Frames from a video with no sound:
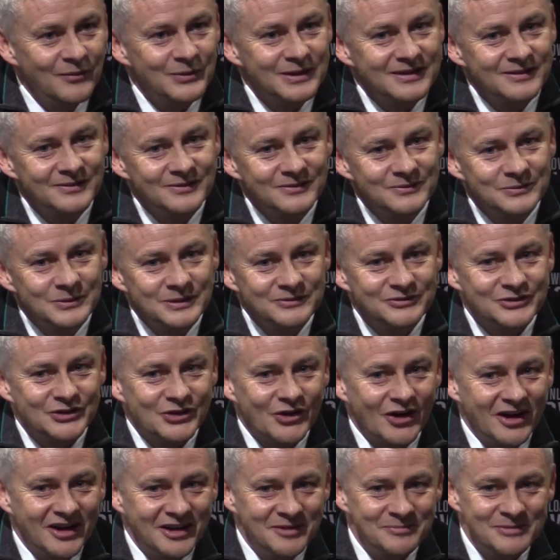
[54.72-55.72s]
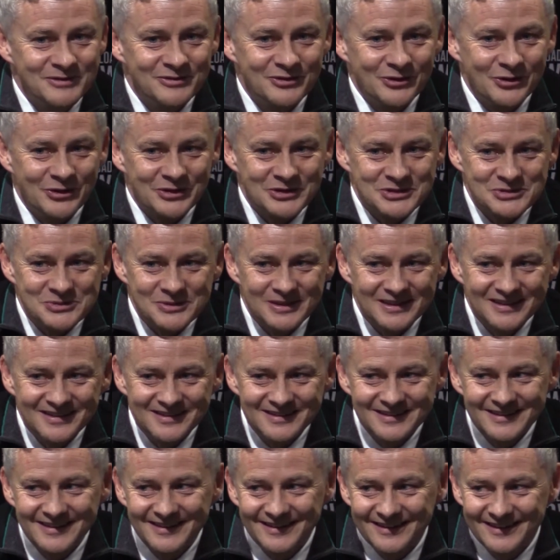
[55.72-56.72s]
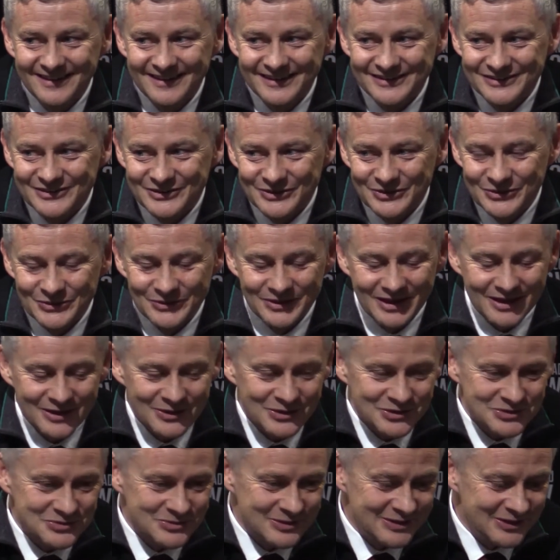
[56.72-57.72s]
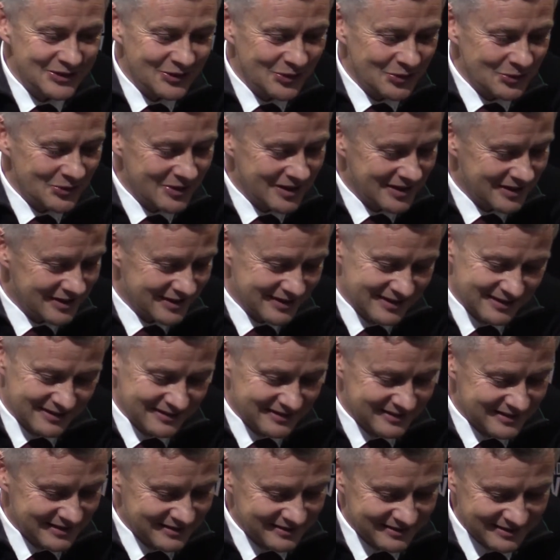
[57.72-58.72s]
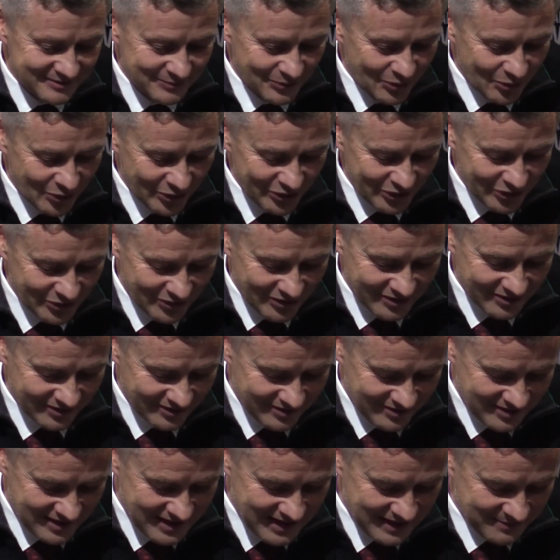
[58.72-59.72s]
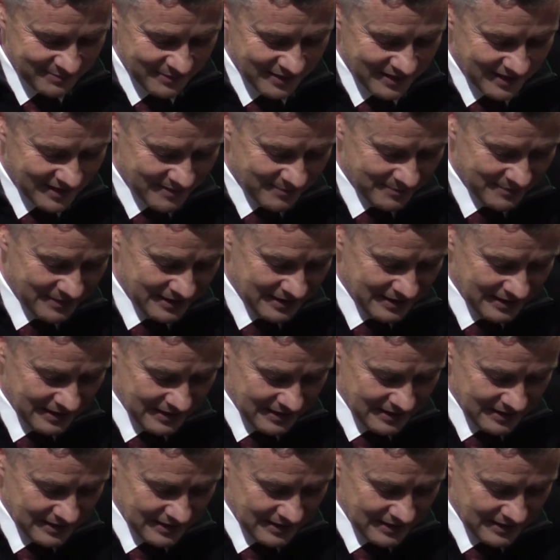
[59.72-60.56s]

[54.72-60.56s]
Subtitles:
No, we've tried before as well to do that, because we know that the more you can keep them